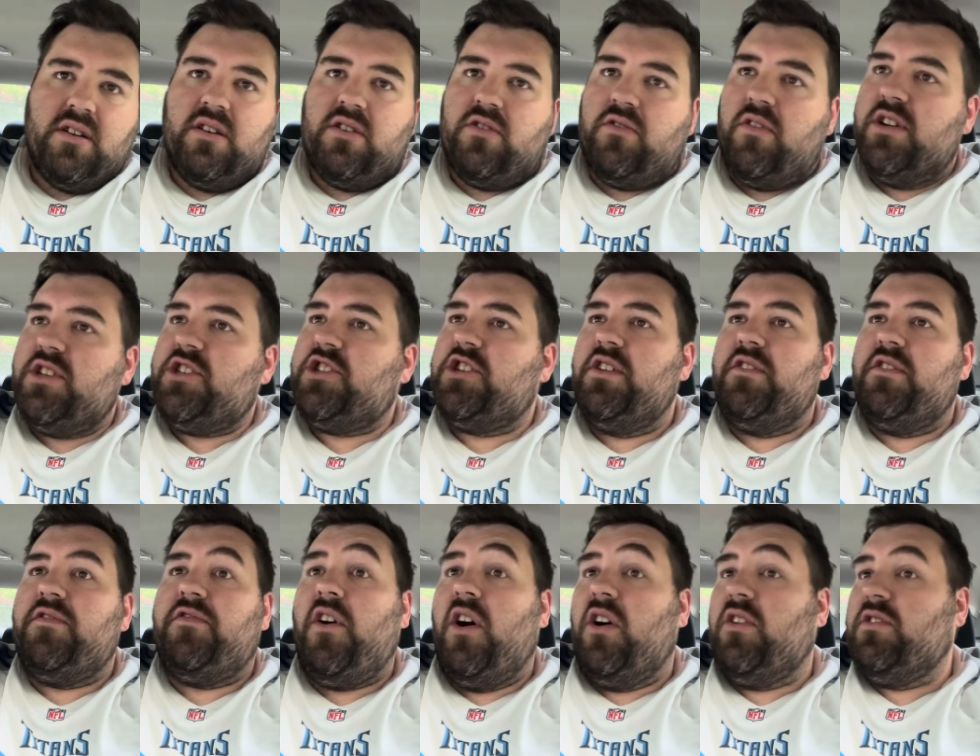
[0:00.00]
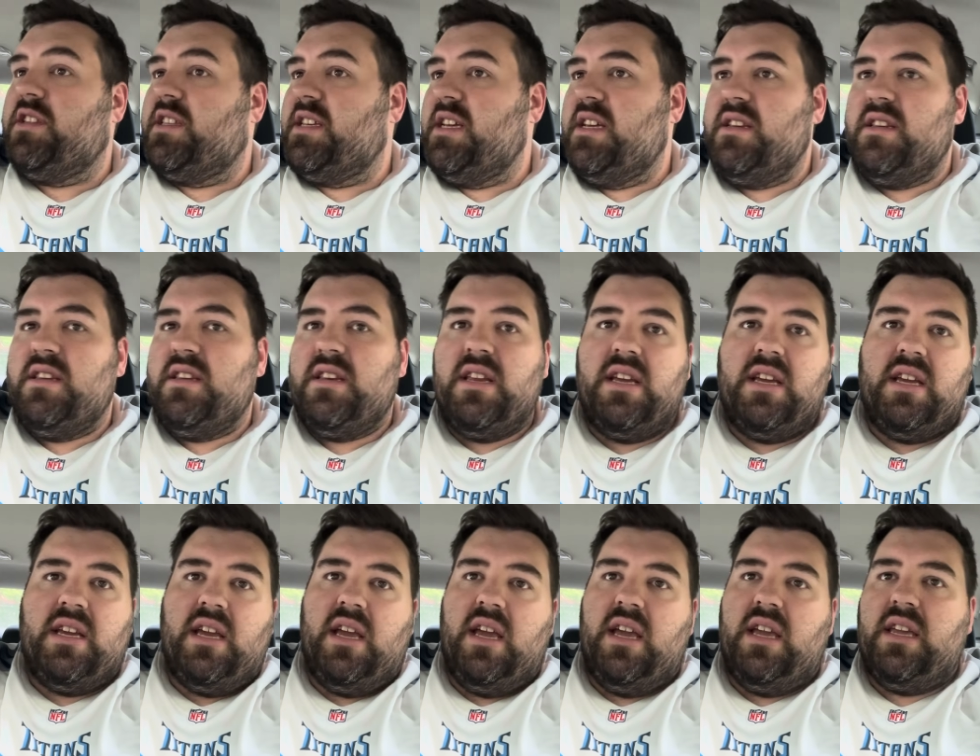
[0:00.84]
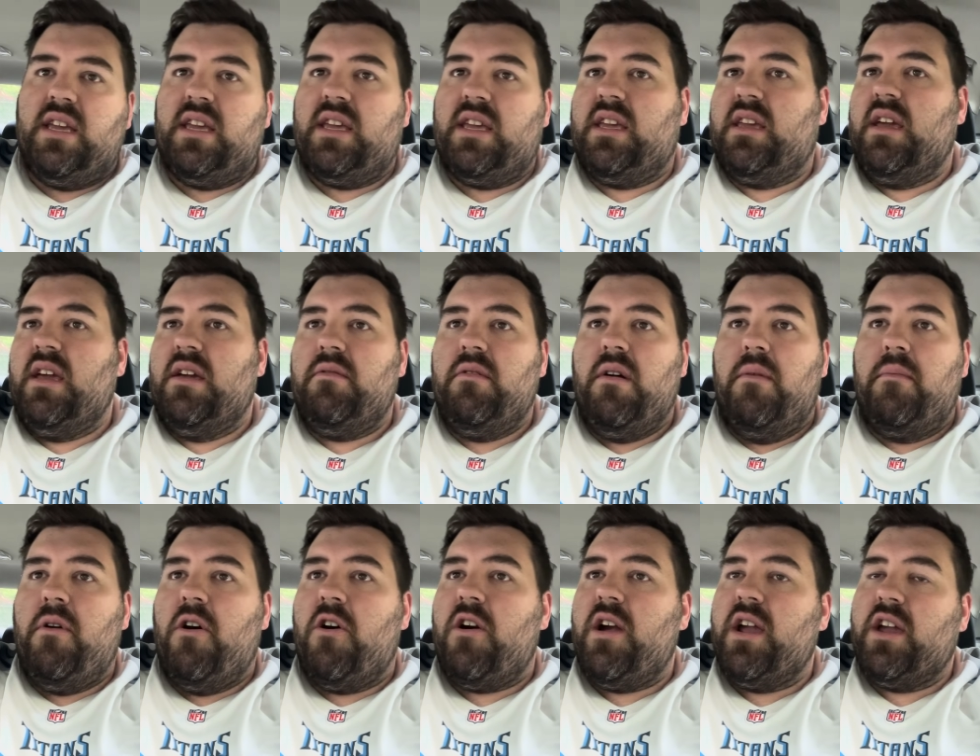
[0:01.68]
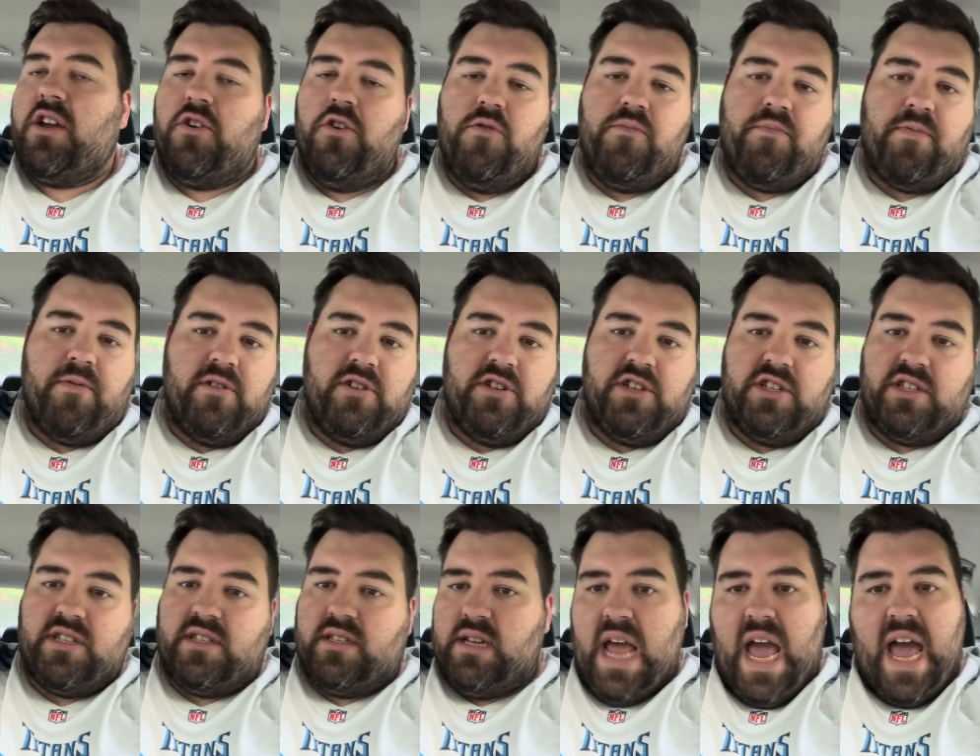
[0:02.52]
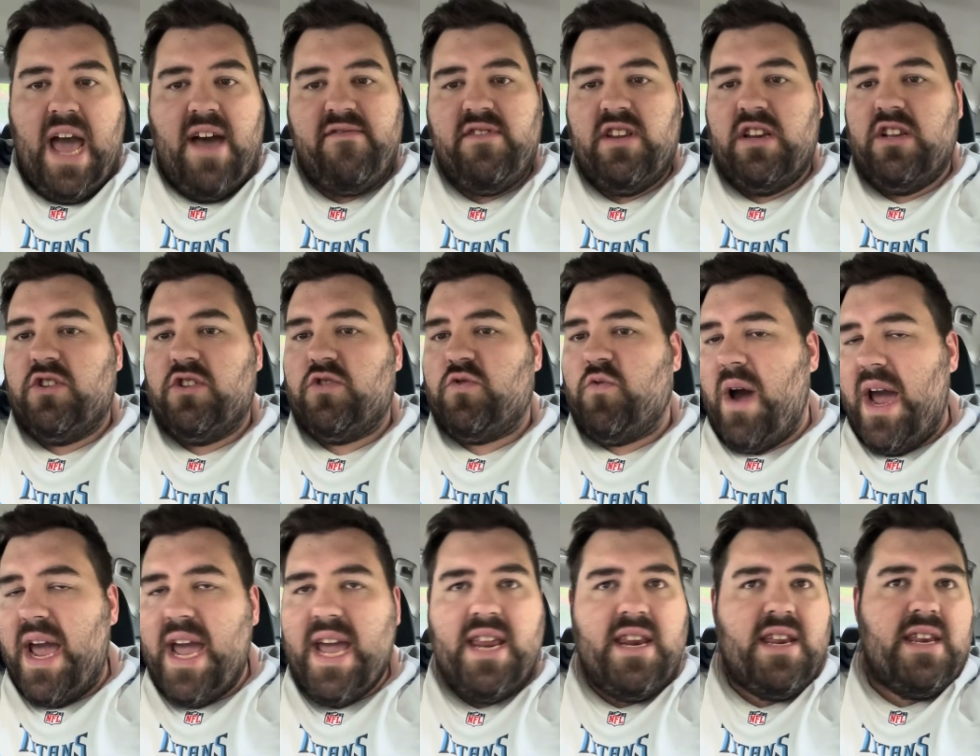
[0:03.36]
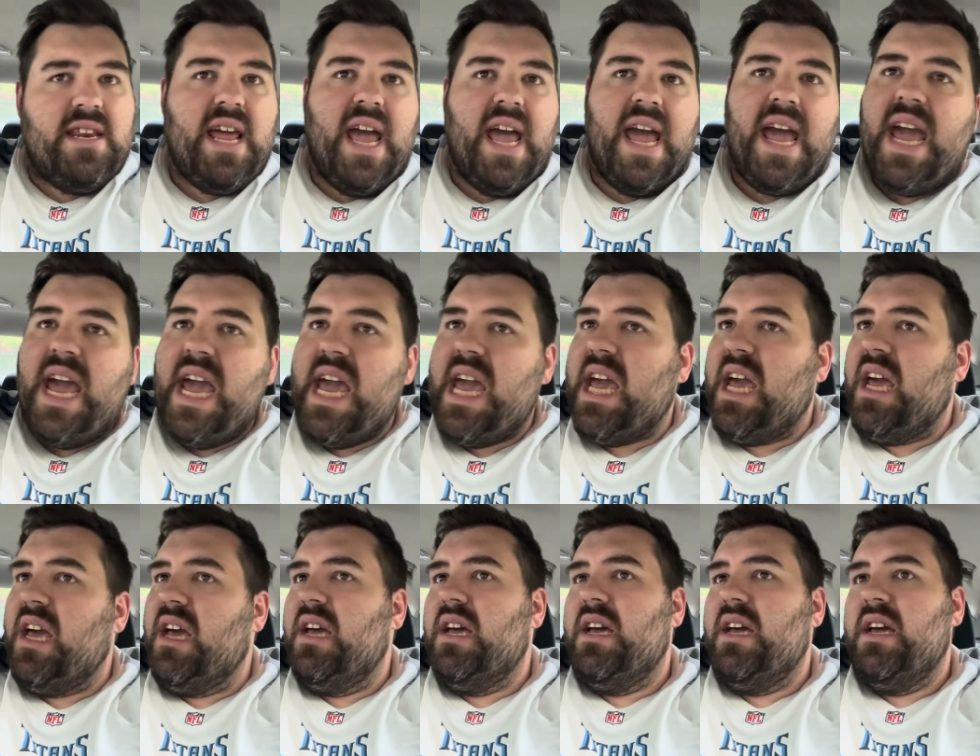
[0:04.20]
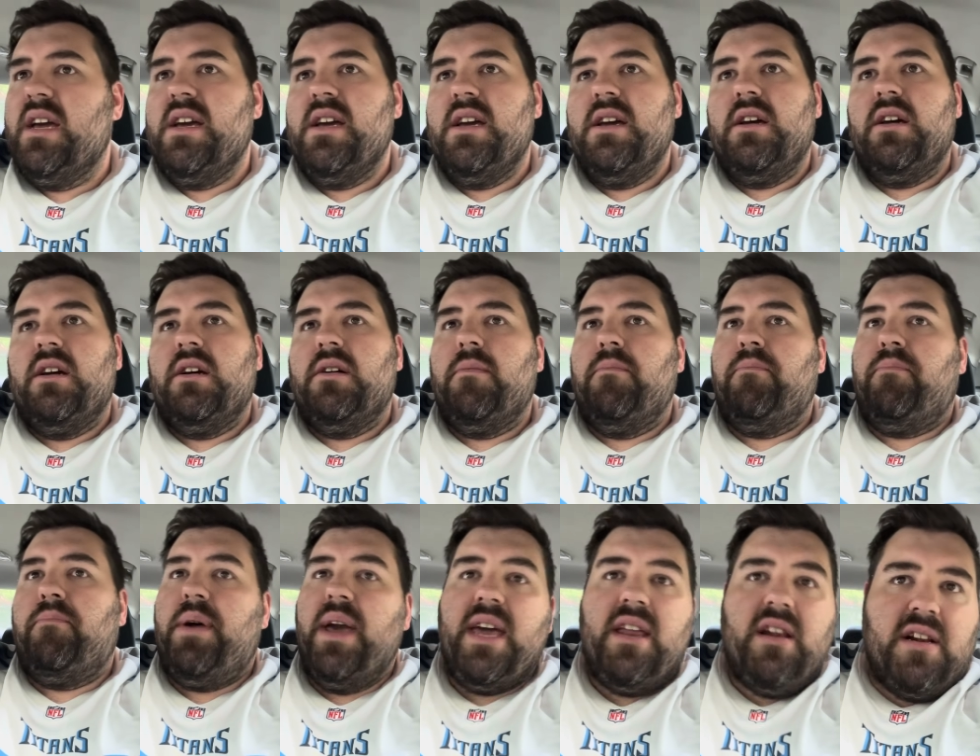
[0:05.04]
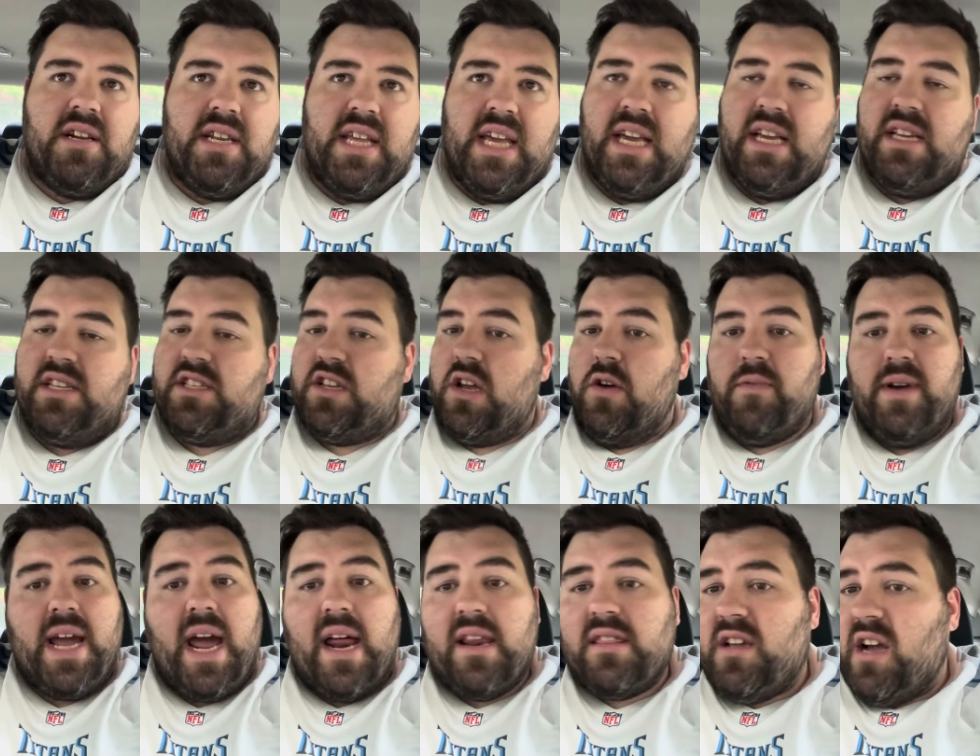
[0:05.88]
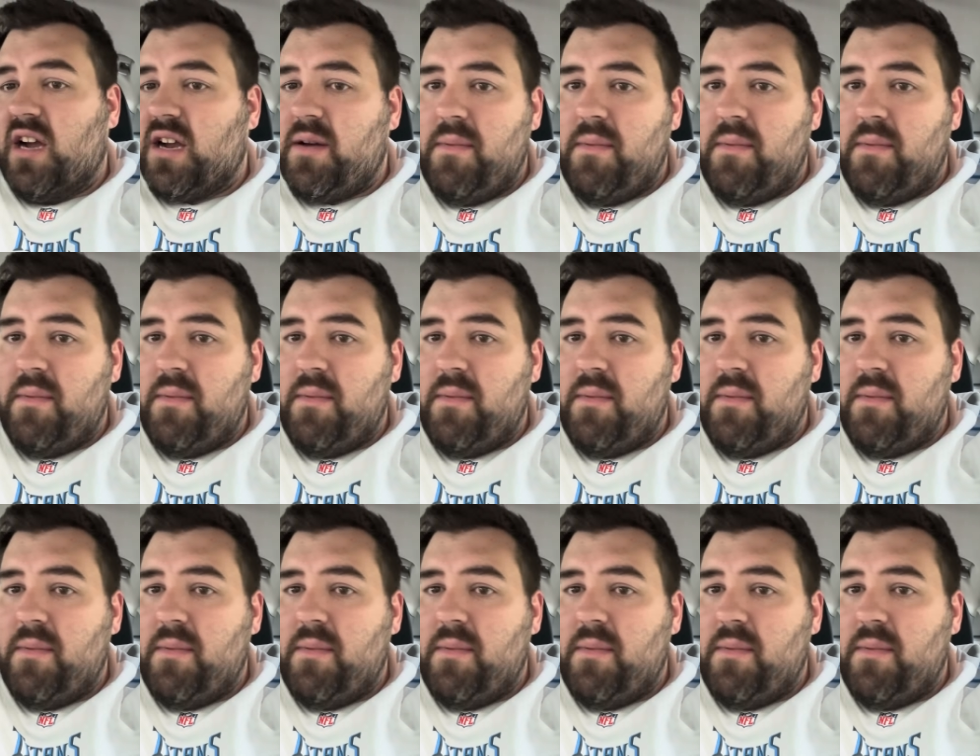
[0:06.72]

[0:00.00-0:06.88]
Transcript: Kristian Fulton, Amari Cooper just having his way today penalties, and we got to talk